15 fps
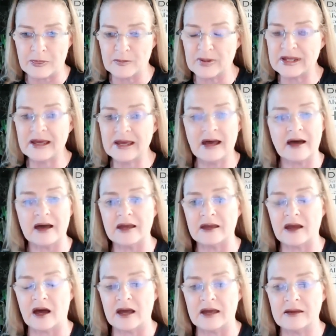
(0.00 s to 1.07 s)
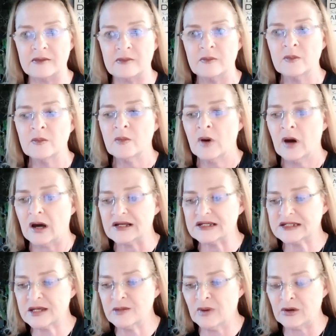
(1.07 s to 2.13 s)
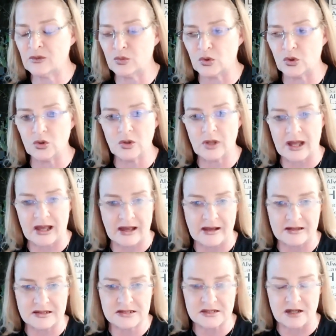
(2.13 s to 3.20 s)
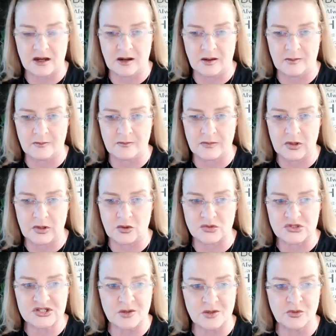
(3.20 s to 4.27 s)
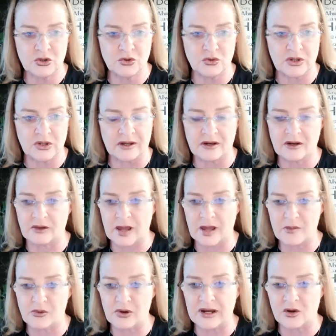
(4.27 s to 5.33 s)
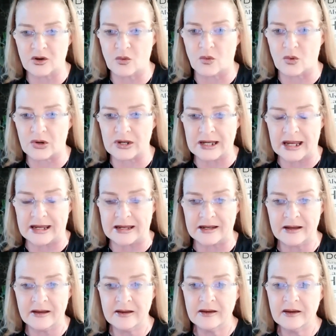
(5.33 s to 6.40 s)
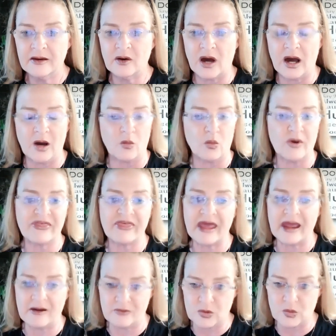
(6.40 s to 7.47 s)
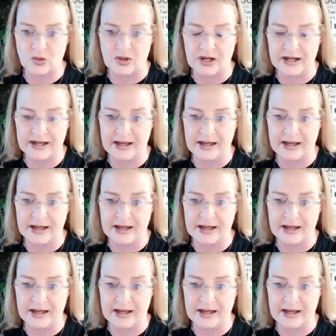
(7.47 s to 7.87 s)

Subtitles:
But yeah, I see my role as, someone who can collaborate and coordinate with everyone on